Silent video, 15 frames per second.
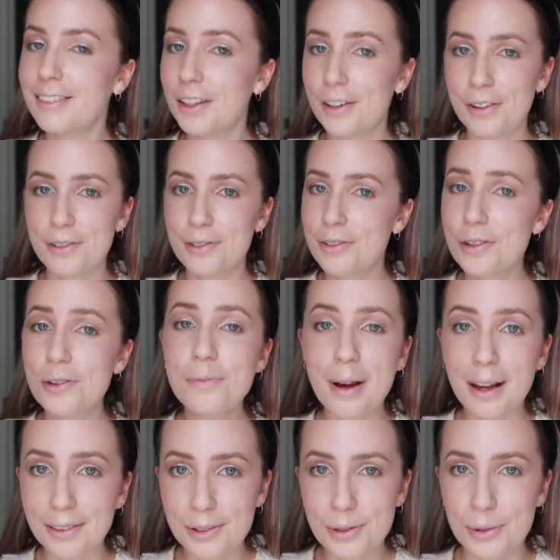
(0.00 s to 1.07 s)
you know, two
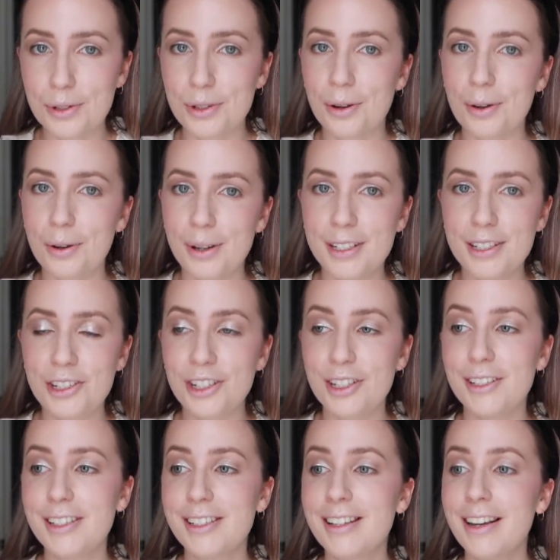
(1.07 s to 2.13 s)
months or so is
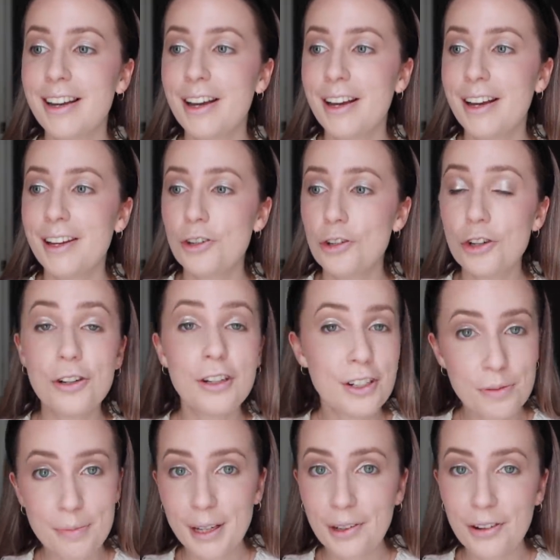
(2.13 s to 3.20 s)
just tune
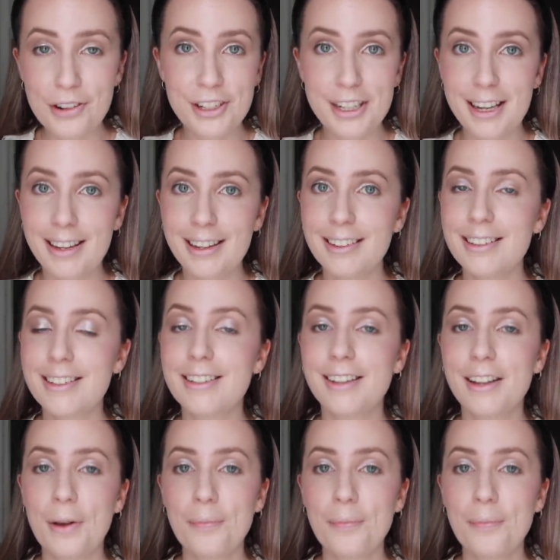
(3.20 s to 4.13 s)
into my content,